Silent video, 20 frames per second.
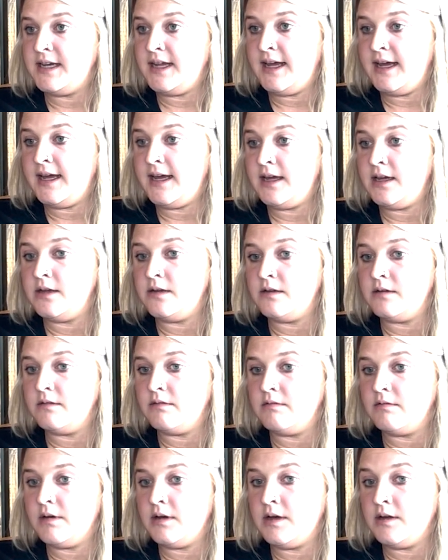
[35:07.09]
a
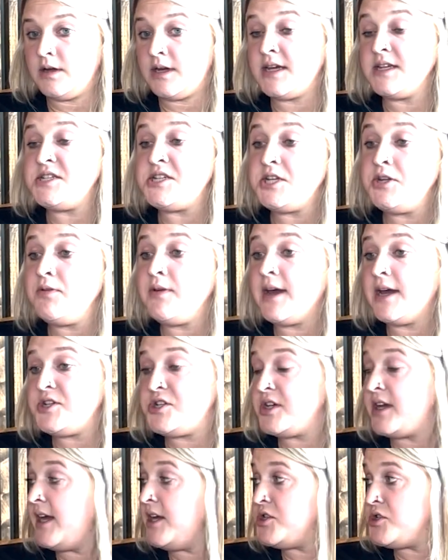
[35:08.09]
continuing
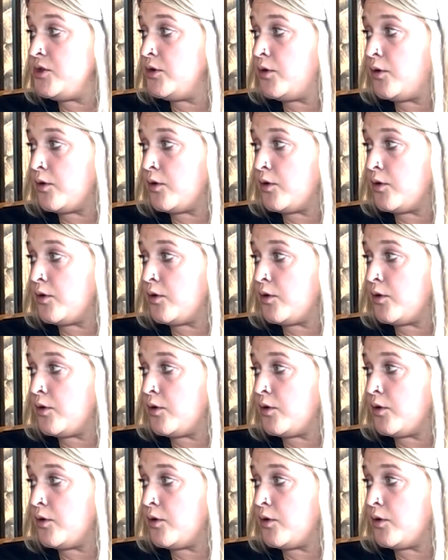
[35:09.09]
education